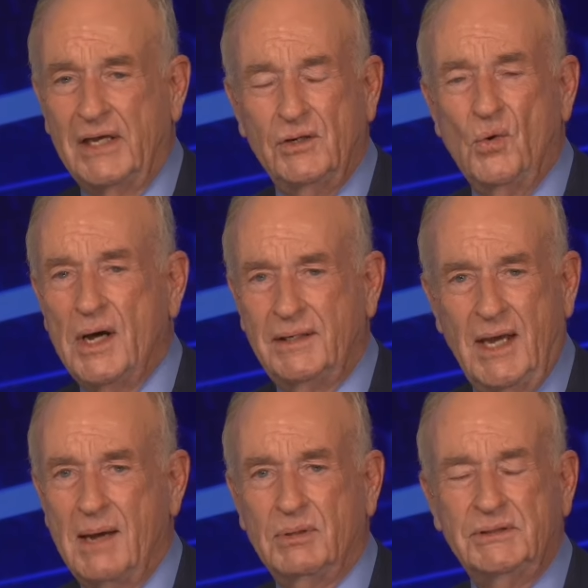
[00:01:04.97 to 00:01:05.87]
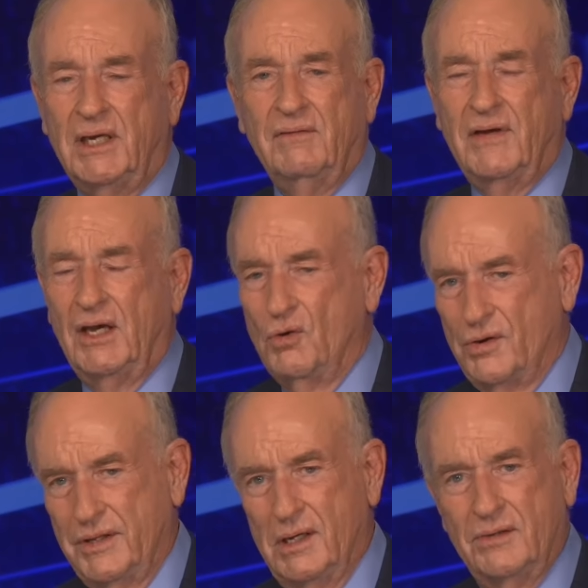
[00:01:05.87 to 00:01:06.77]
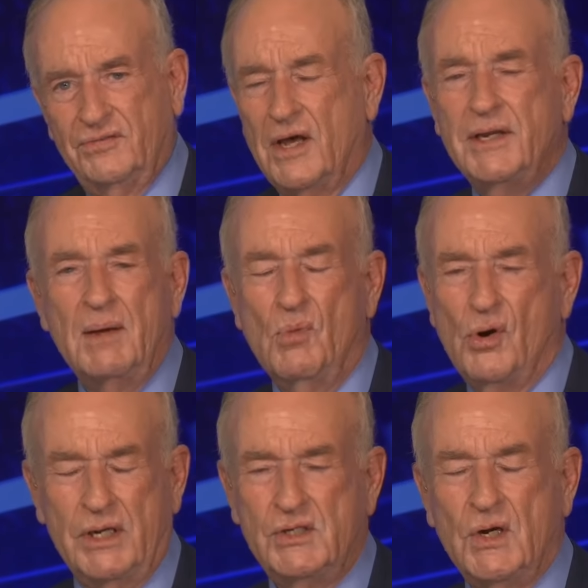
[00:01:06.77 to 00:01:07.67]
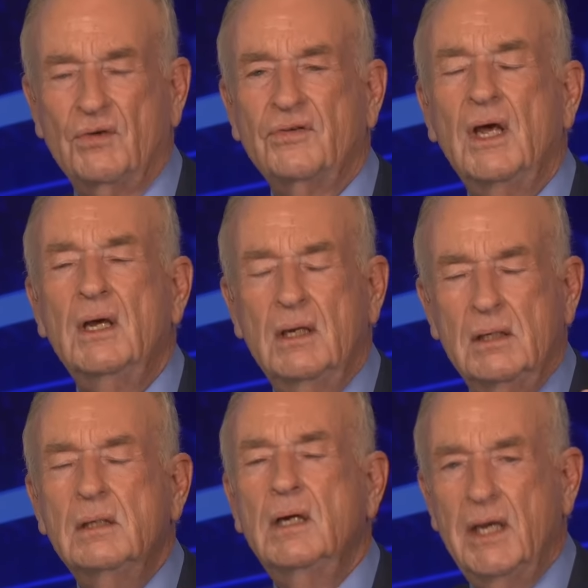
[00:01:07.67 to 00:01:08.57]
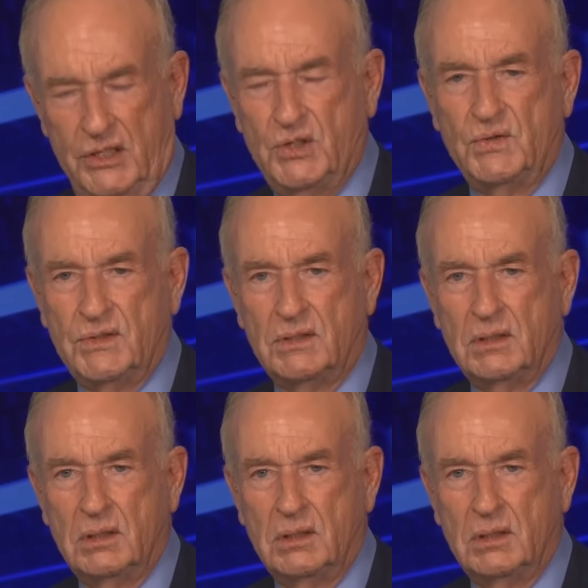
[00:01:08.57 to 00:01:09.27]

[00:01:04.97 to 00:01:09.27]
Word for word: do on cable TV or the Sunday morning shows. Issues.